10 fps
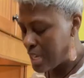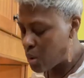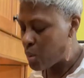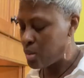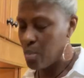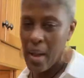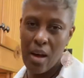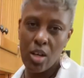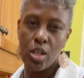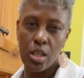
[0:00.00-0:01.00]
equaled
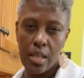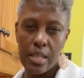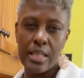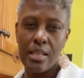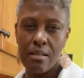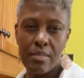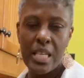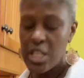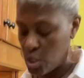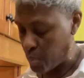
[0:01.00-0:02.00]
about a good
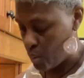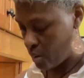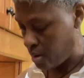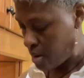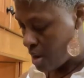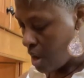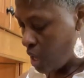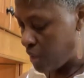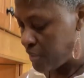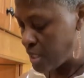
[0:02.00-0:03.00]
teaspoon
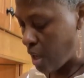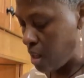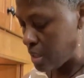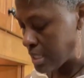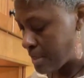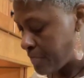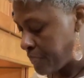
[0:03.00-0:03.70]
of salt.